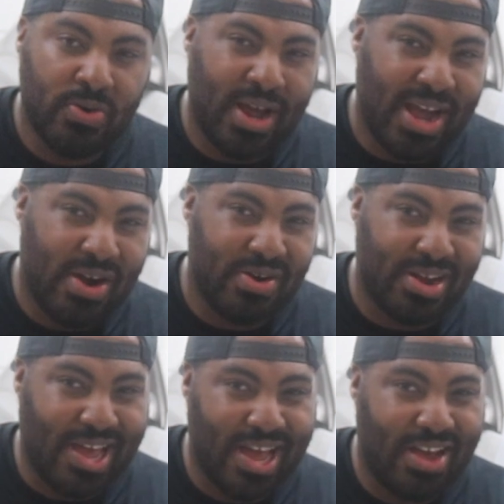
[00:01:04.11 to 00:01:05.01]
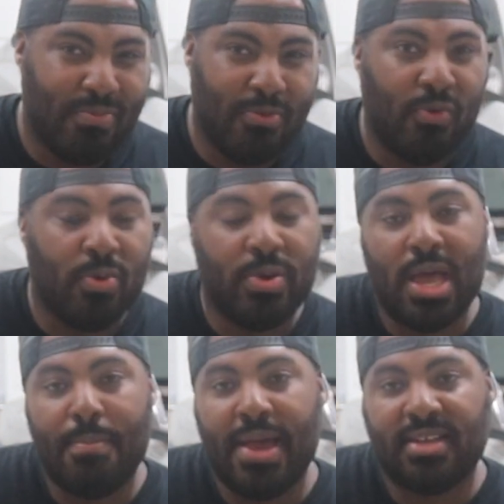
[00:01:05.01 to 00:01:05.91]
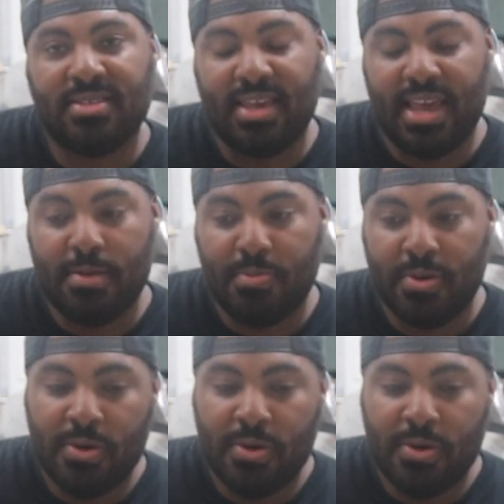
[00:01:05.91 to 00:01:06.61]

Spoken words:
to an hour and a half before we got back to camp,